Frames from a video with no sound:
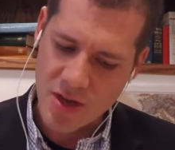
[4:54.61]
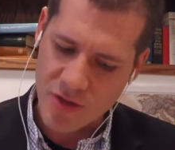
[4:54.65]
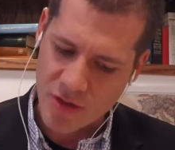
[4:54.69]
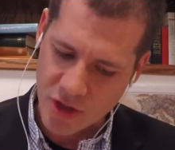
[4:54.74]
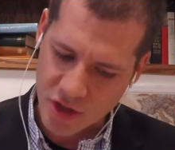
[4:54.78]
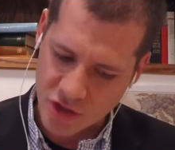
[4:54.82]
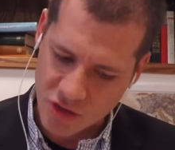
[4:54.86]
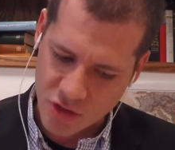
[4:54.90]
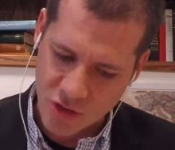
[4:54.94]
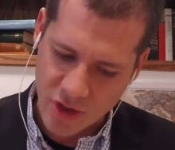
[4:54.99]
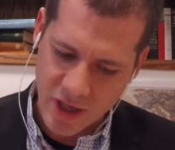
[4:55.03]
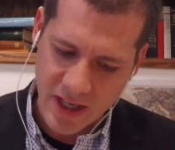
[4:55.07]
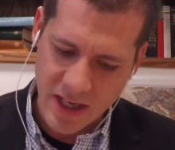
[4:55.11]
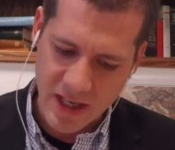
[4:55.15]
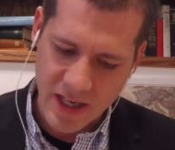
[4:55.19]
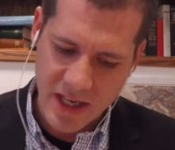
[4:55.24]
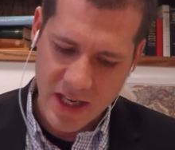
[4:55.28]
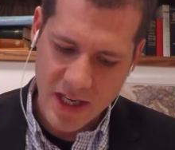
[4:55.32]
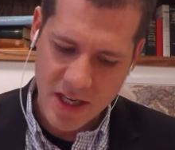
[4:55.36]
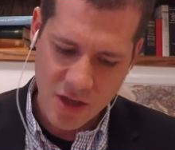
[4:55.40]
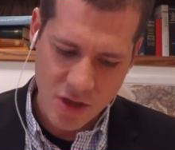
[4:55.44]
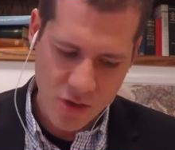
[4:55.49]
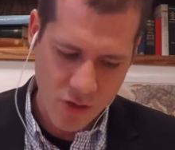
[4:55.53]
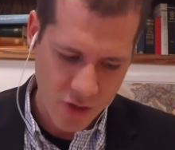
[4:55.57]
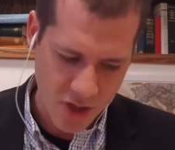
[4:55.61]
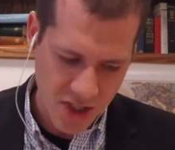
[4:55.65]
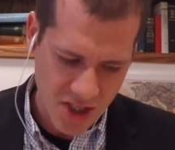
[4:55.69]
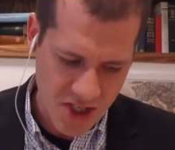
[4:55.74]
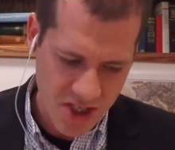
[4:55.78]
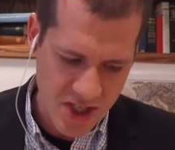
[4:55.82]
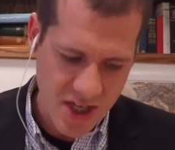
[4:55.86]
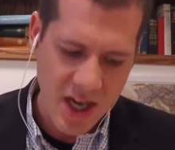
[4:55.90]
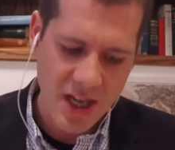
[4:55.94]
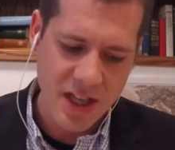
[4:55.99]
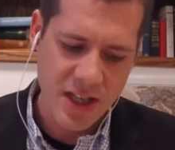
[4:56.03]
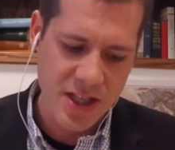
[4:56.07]
the Trinity,
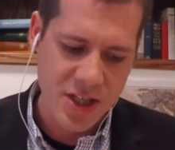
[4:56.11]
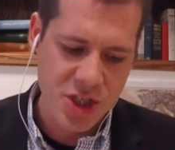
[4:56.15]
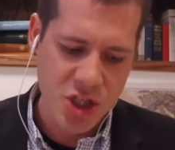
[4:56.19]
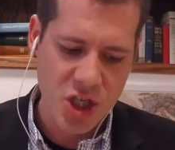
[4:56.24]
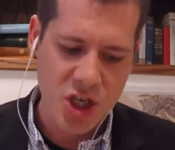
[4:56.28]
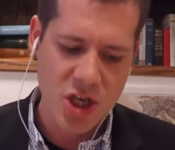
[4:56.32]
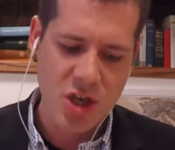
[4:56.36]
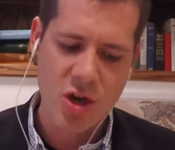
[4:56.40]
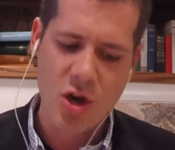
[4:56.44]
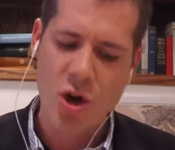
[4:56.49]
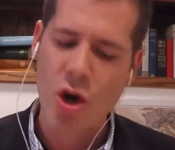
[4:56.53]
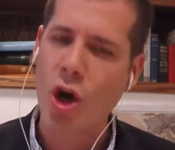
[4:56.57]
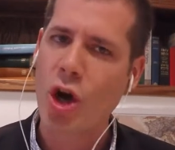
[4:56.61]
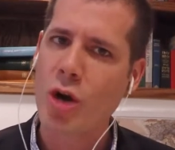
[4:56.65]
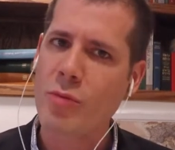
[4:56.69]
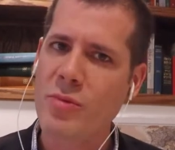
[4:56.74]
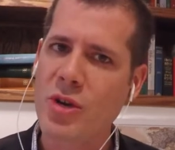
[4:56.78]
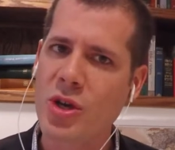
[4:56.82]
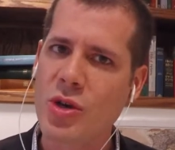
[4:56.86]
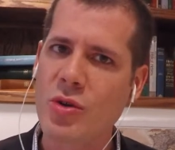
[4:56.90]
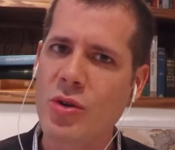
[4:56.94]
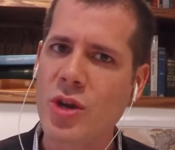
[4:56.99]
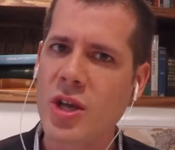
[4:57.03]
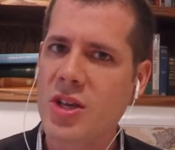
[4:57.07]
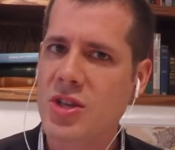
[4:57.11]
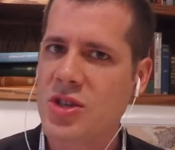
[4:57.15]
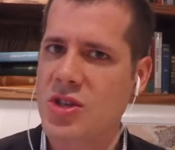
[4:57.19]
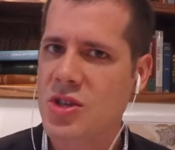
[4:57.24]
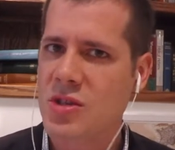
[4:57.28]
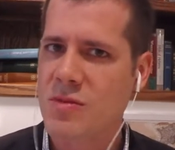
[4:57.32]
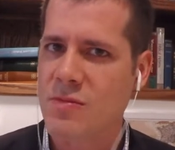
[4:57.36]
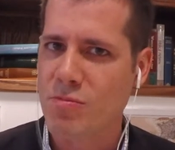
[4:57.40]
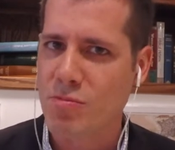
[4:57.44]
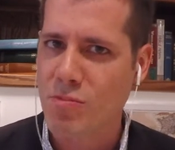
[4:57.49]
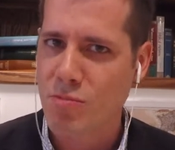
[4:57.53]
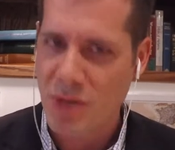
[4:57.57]
Christology,
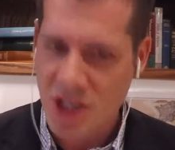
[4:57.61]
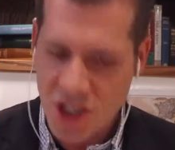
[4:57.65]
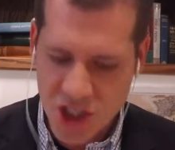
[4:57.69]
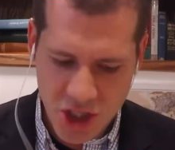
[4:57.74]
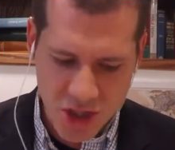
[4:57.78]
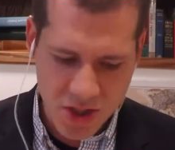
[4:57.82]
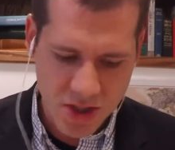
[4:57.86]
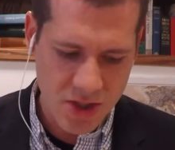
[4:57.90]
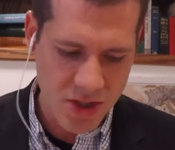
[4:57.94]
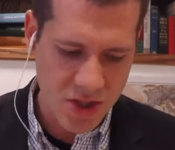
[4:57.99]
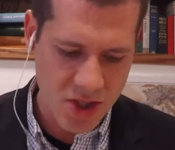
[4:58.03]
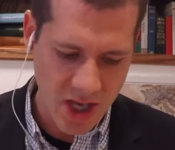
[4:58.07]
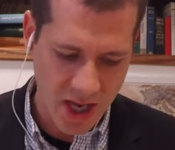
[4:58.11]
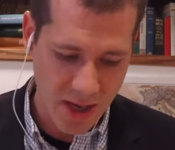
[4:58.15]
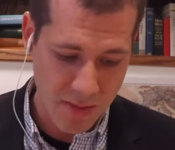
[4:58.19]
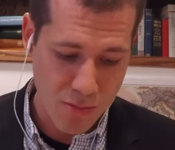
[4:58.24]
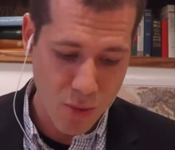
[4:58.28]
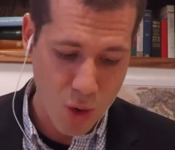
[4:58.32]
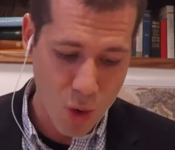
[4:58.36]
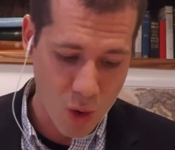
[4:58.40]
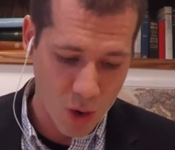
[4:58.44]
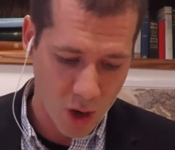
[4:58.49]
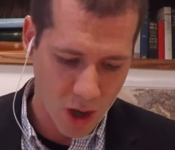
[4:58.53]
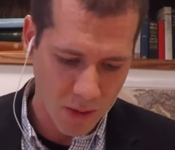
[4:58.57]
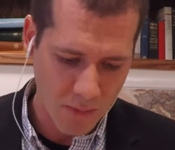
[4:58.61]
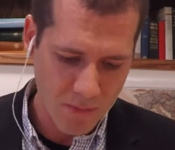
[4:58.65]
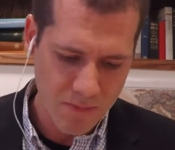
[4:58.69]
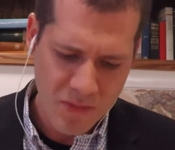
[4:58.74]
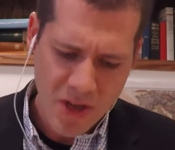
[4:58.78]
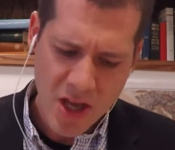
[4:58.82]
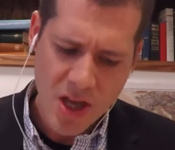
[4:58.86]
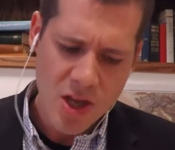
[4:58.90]
hermeneutics, missions, and more.